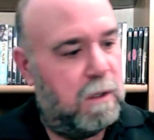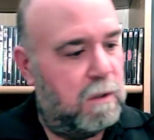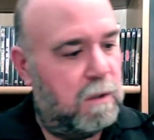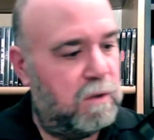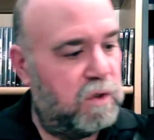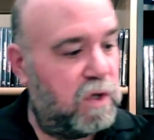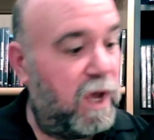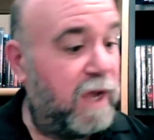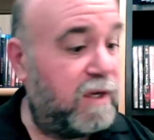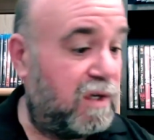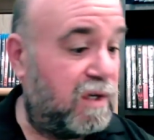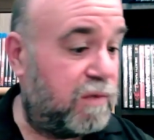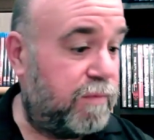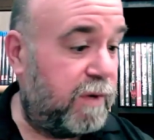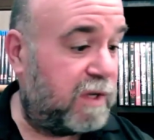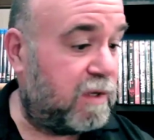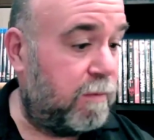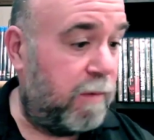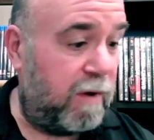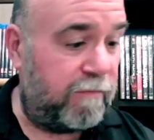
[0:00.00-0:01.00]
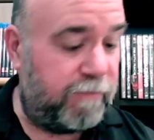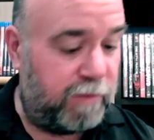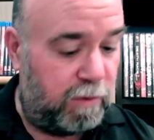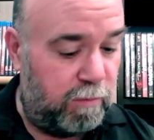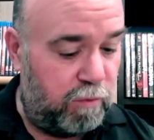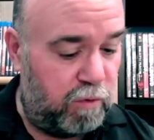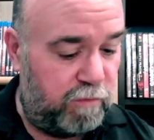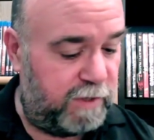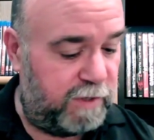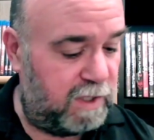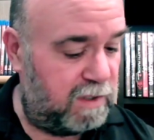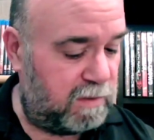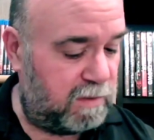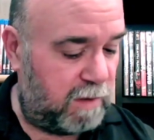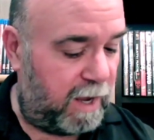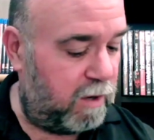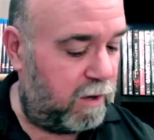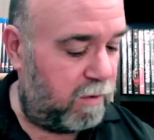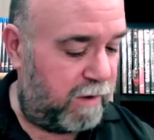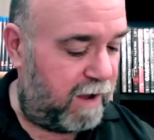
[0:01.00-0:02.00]
So I just picked them up for the movies.
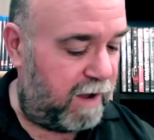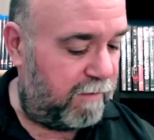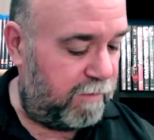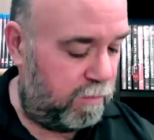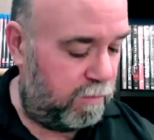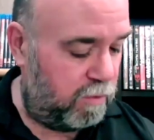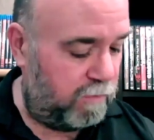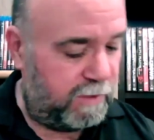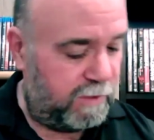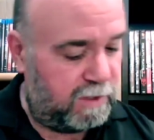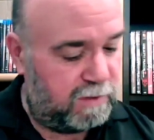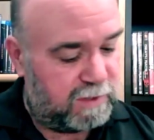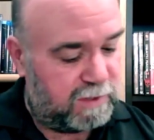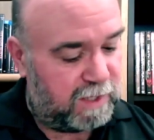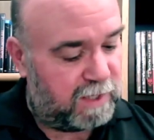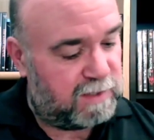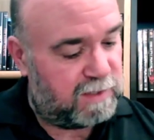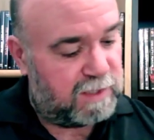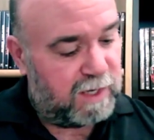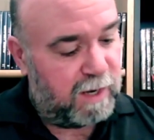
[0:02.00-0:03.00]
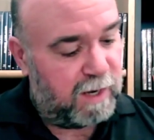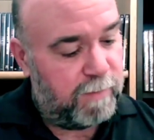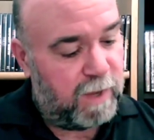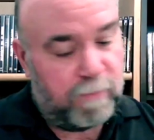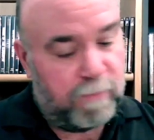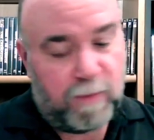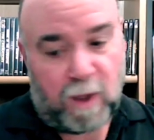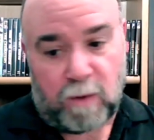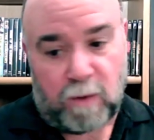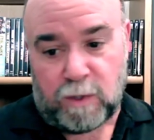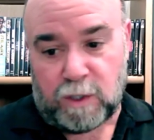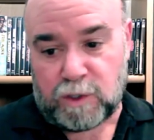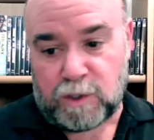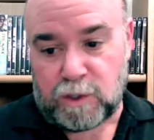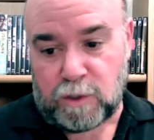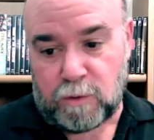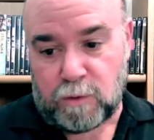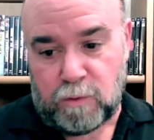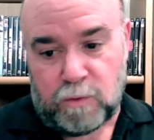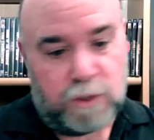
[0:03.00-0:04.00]
I don't have the movies. Like I said, I'm not really
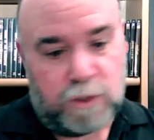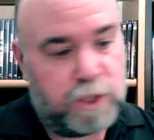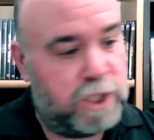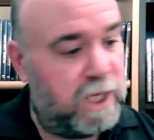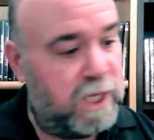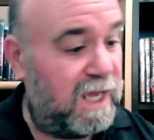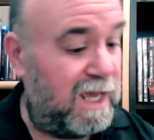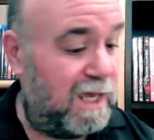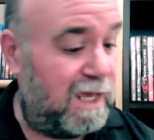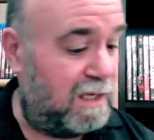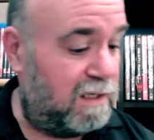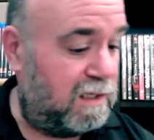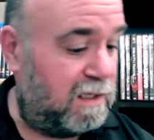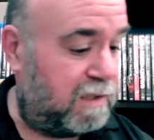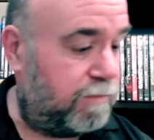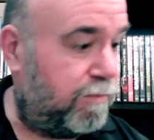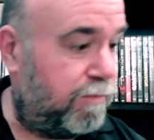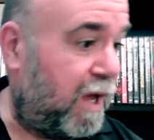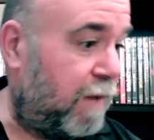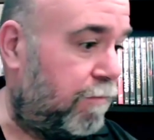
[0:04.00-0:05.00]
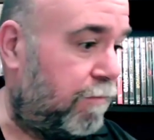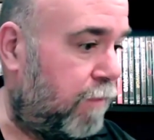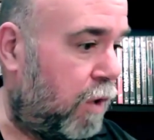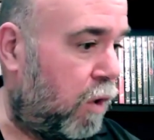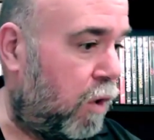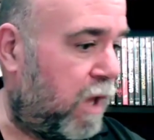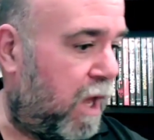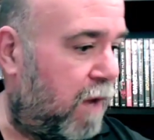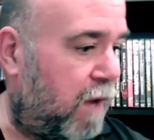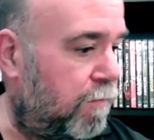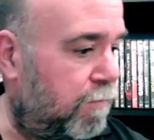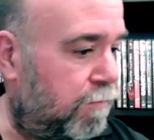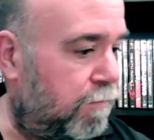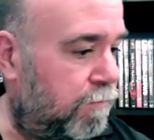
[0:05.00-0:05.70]
sure who she is, but okay.